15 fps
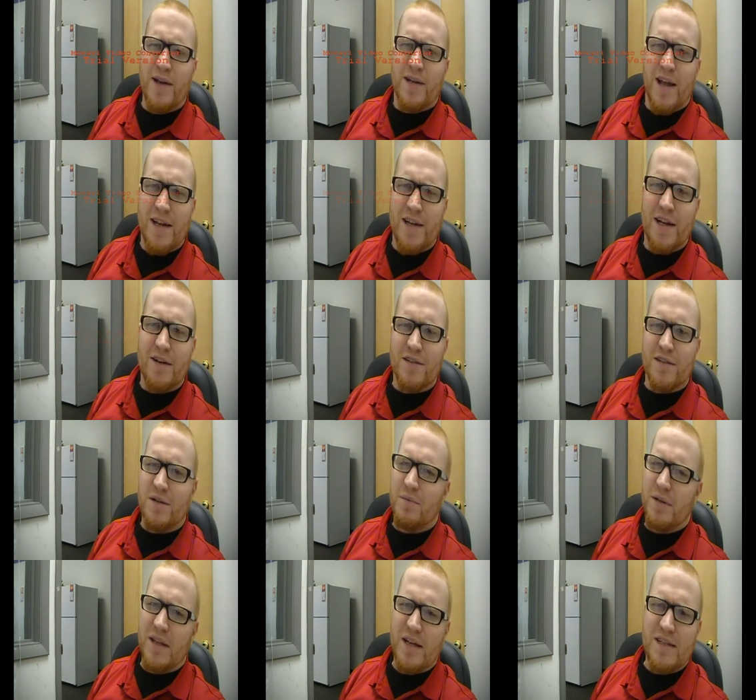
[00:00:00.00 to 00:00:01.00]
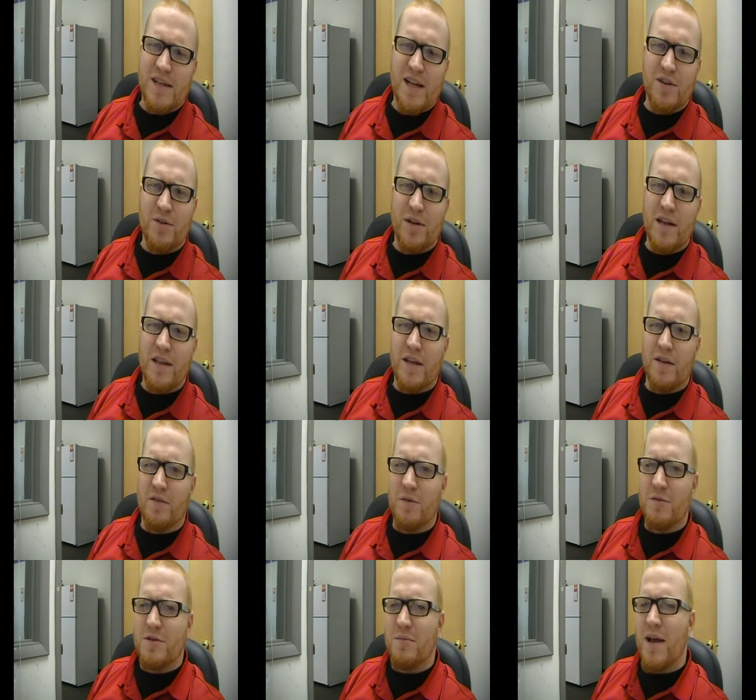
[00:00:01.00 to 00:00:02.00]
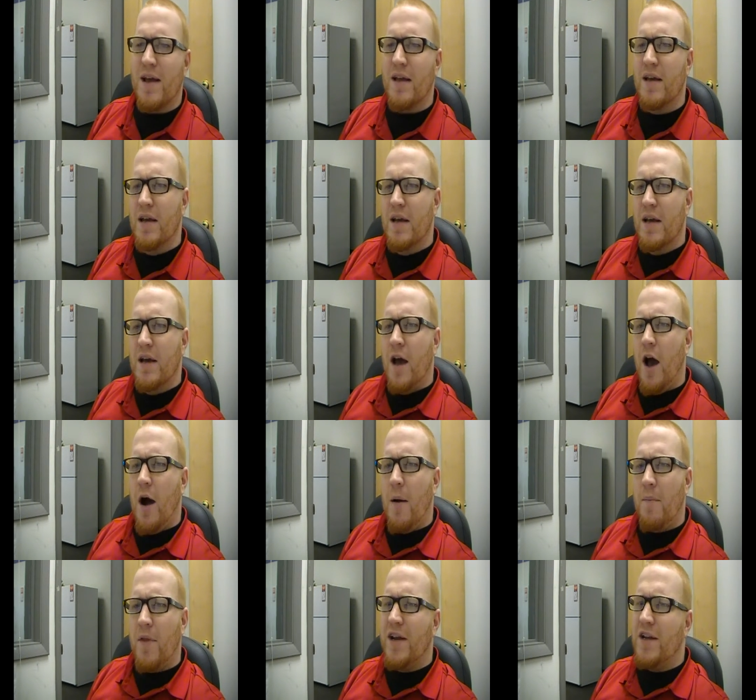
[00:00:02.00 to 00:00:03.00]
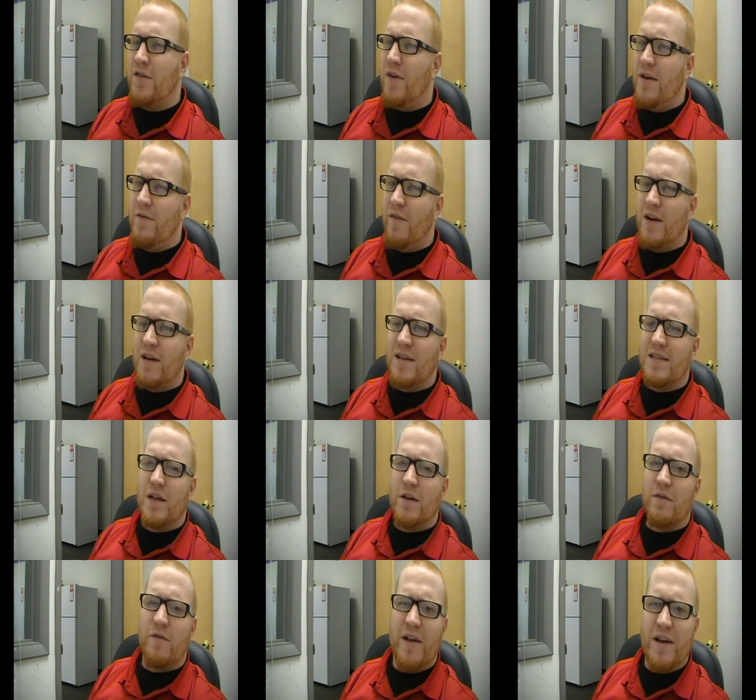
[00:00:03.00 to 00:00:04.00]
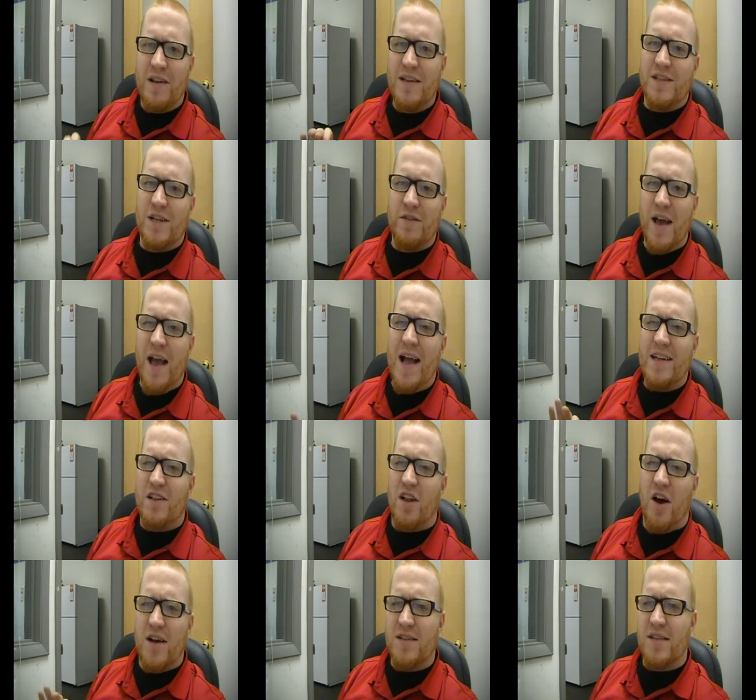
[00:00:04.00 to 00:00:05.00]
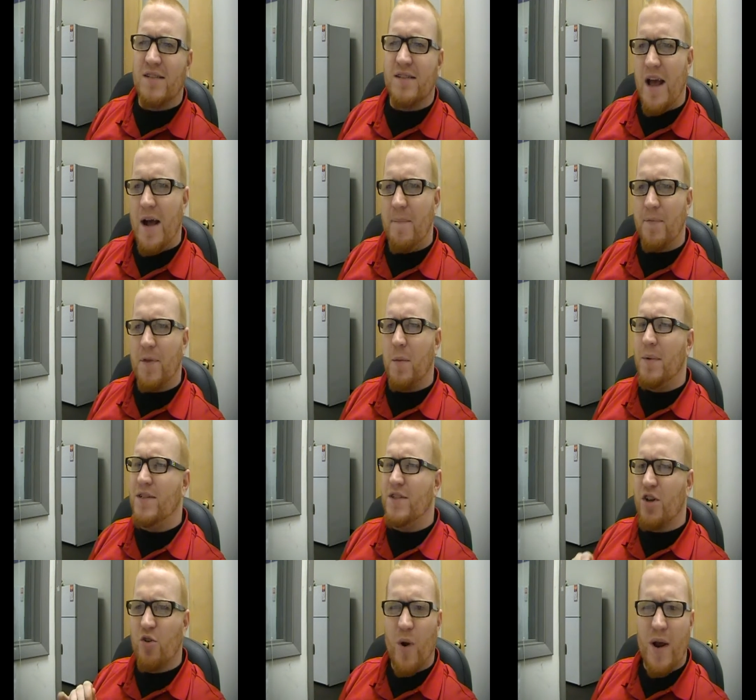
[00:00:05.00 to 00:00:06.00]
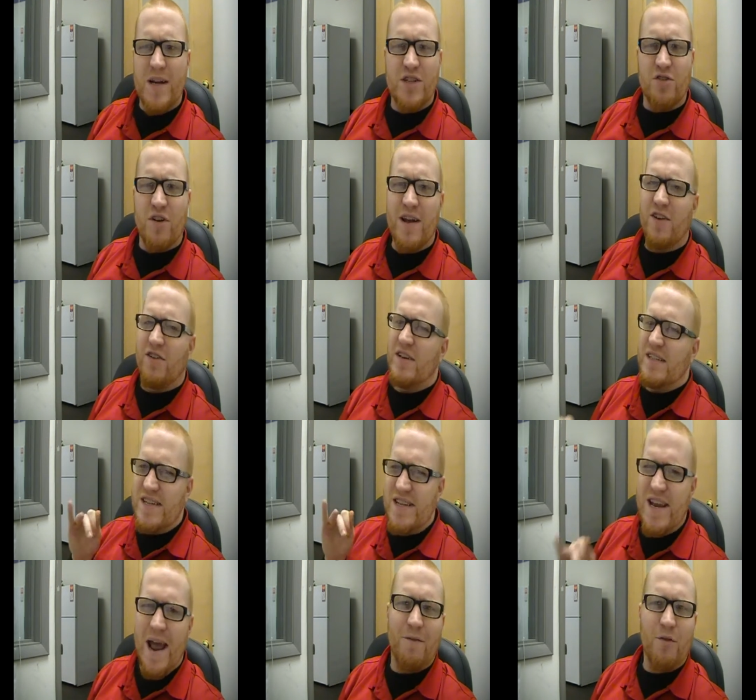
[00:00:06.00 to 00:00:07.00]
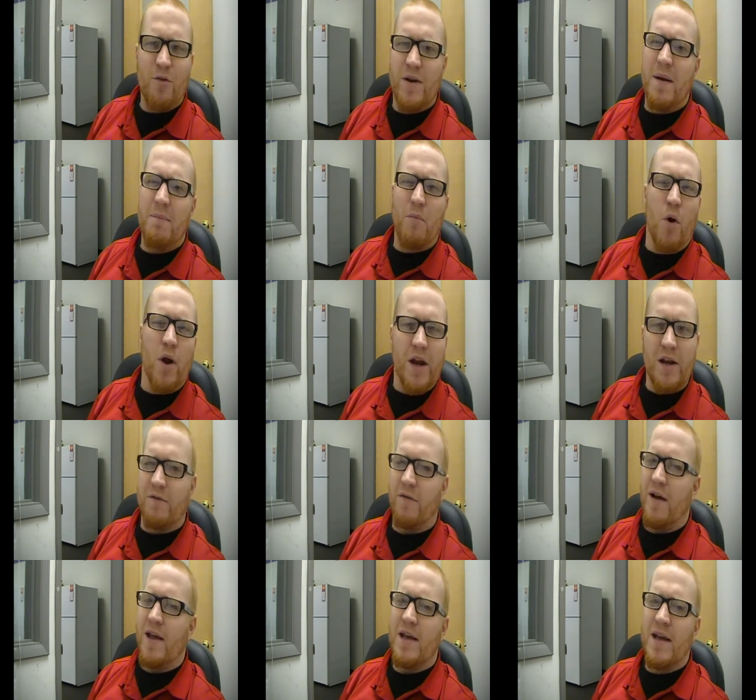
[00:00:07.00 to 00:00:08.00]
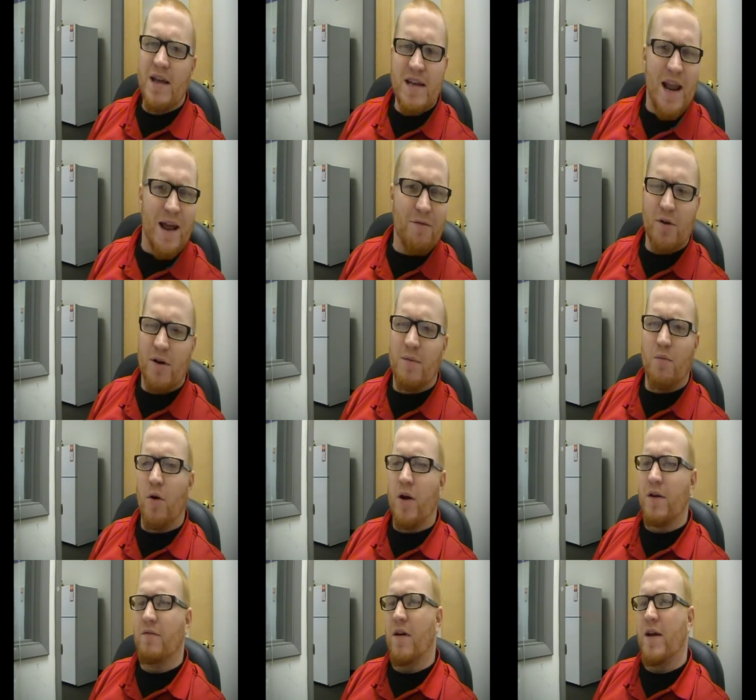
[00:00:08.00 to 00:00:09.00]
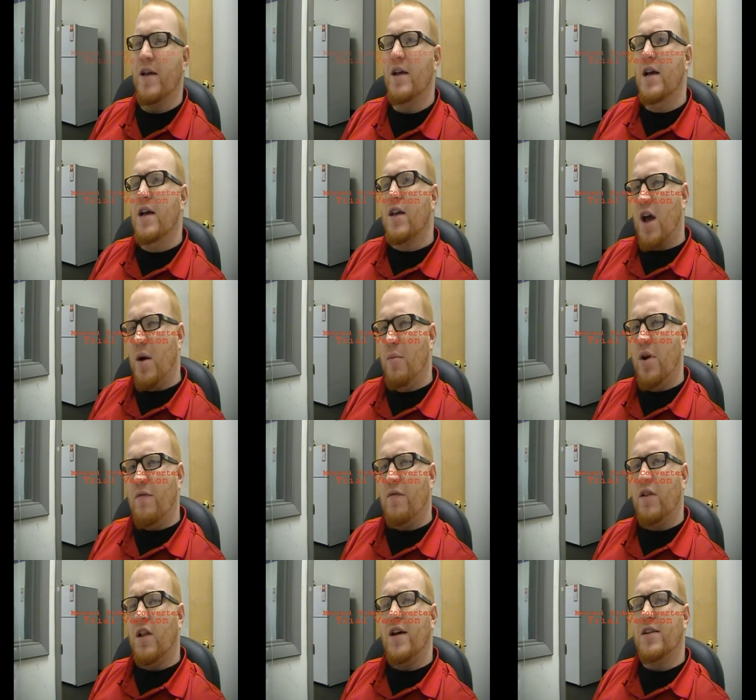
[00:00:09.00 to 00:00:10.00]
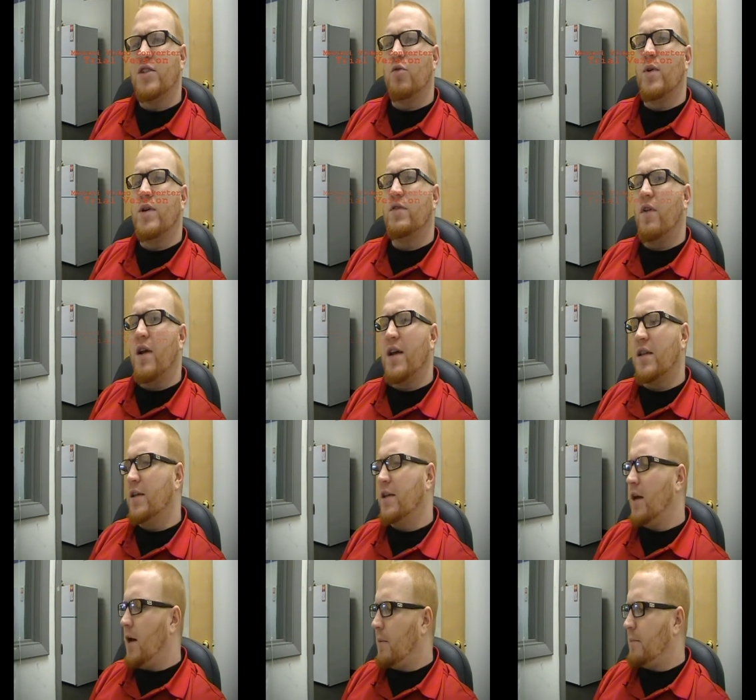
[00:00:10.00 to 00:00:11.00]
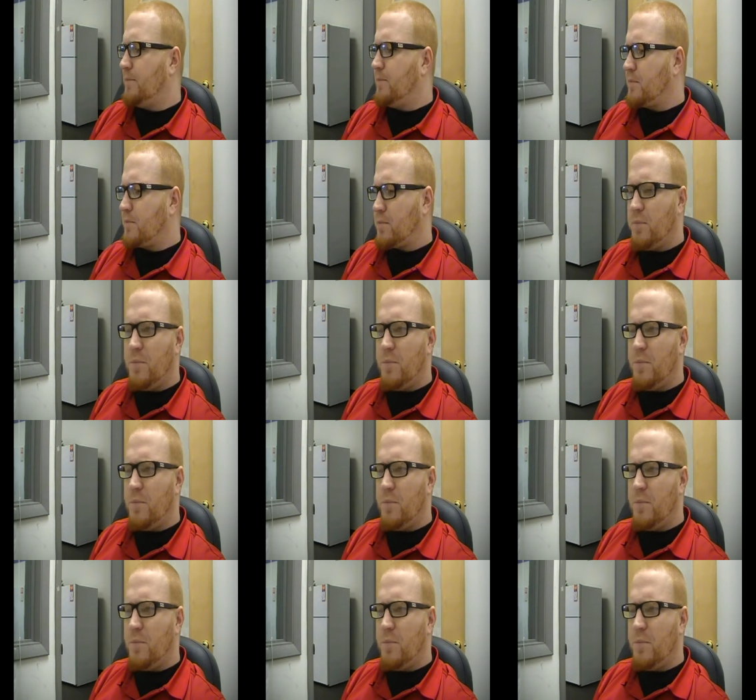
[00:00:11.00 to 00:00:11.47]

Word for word: fighting Dan Henderson, but then he's not doing anything from his back. Um, and he's fighting Wanderlei Silva. Wanderlei Silva has lost a step, but he's a great striker. He's never in a boring fight. Never in a boring fight. Coming off a loss to Rich Franklin. Um,